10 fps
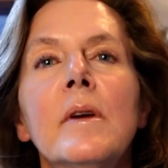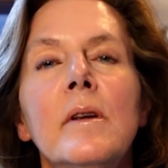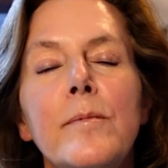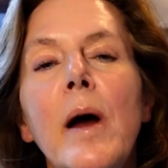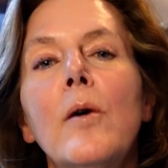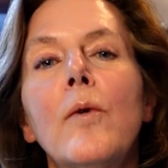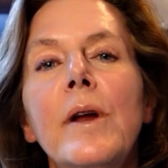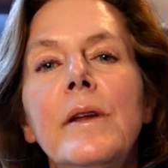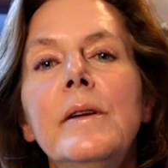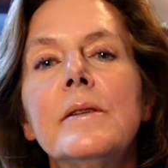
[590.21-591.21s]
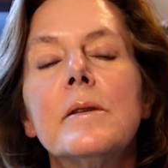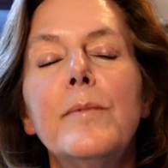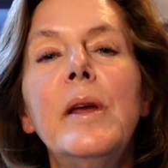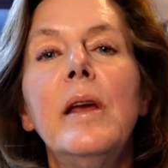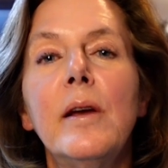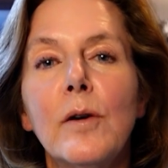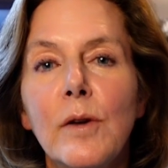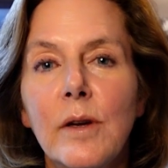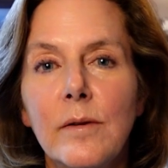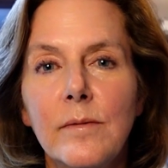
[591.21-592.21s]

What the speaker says: and about what needs to be healed.